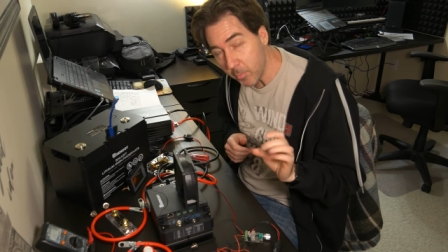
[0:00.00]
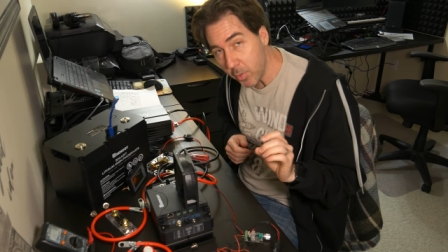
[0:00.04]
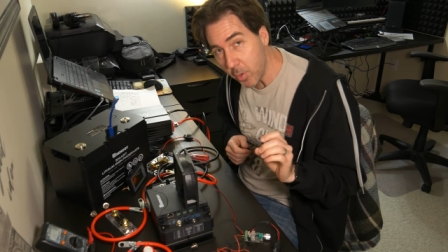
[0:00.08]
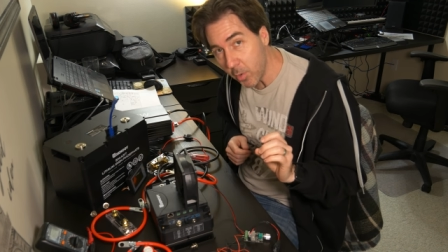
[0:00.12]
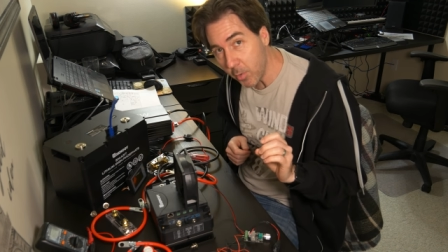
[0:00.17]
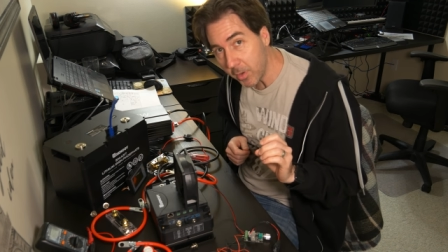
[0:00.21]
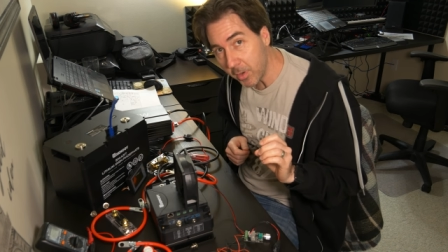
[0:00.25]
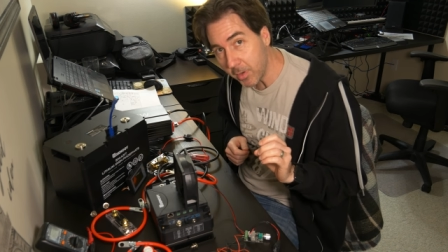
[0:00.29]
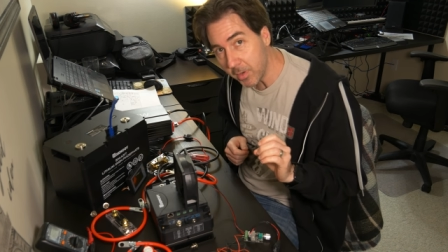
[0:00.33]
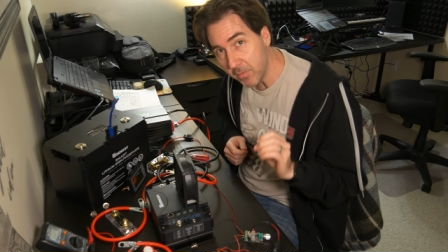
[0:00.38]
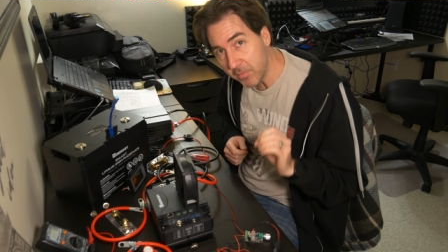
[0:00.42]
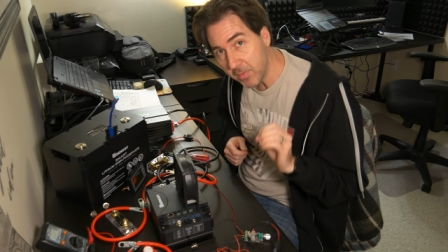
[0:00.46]

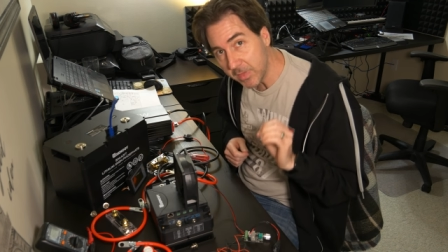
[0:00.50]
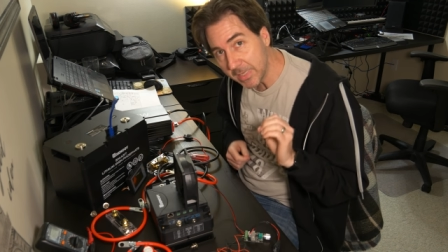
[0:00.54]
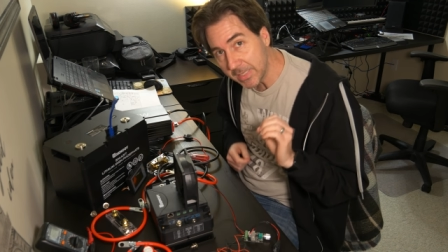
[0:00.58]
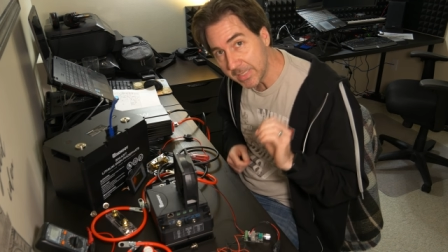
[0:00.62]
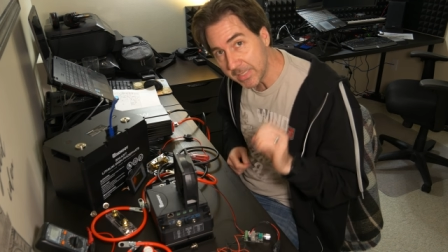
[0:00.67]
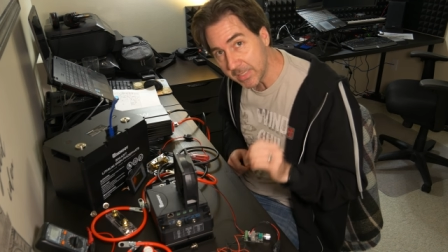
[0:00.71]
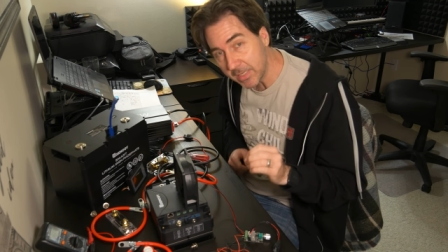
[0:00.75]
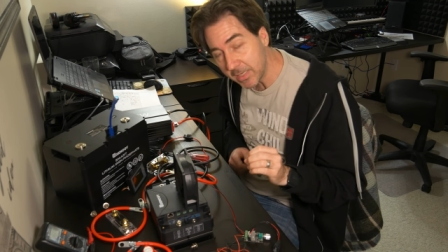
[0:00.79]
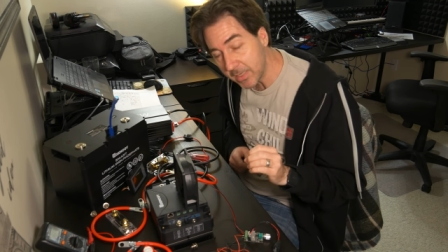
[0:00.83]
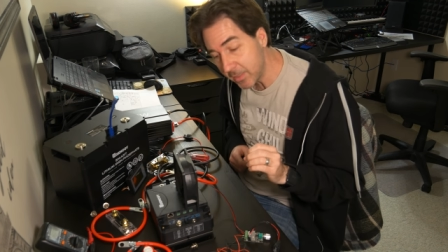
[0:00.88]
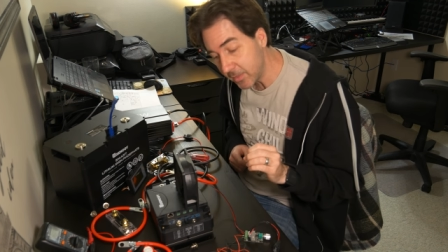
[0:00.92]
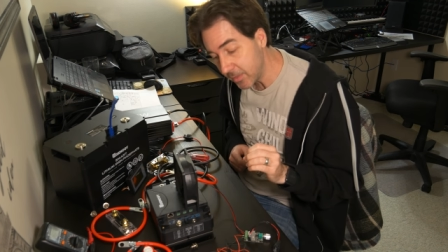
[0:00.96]
component of this
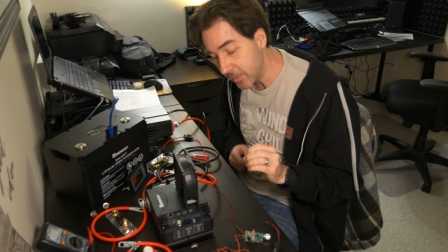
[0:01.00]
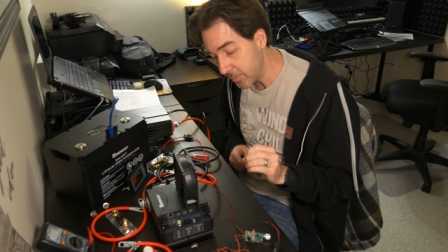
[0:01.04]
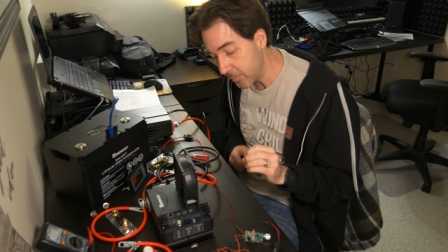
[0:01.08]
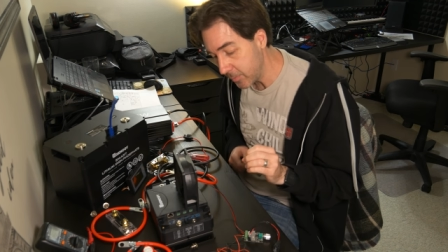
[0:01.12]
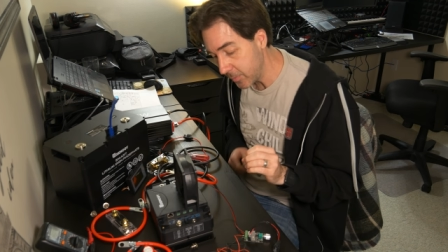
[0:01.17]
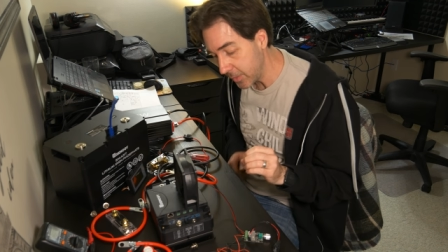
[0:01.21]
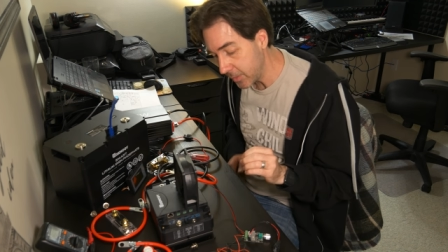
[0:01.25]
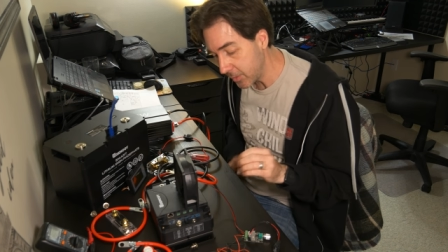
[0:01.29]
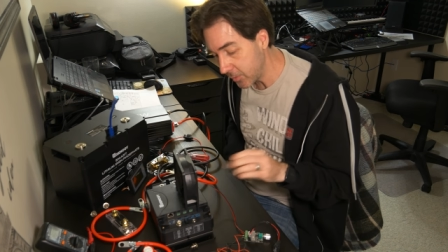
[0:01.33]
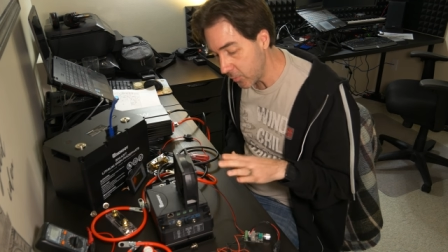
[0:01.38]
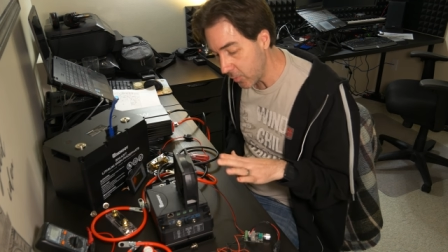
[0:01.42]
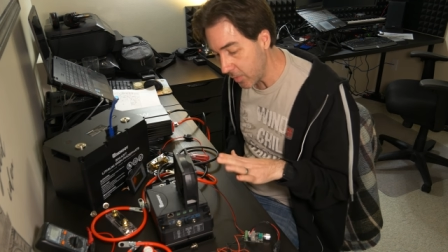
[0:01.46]
system
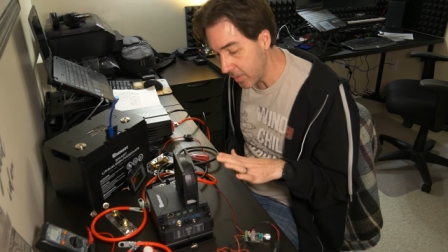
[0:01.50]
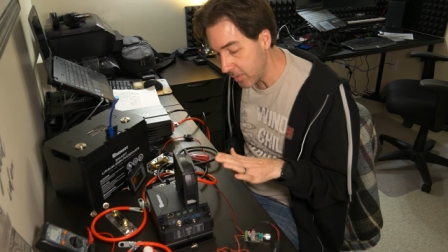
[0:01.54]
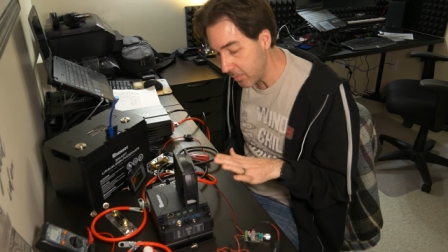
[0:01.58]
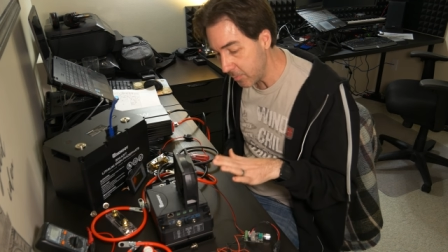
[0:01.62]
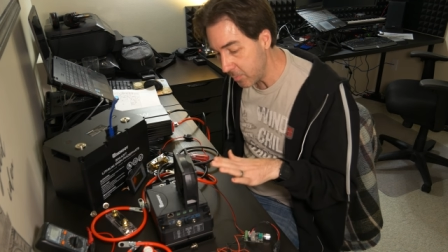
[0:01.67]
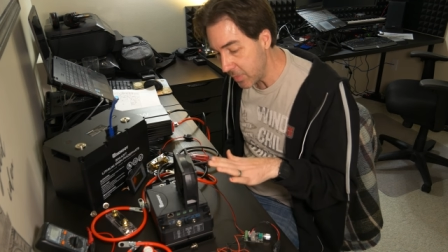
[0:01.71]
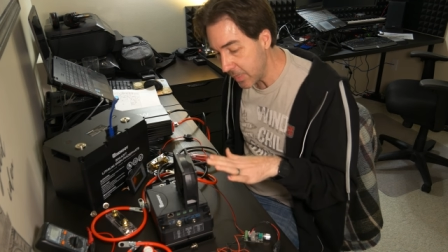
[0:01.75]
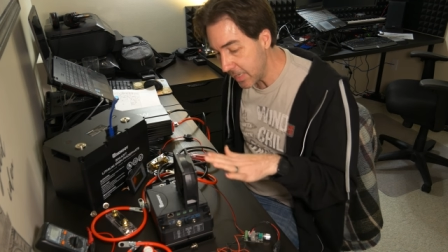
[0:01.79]
is going to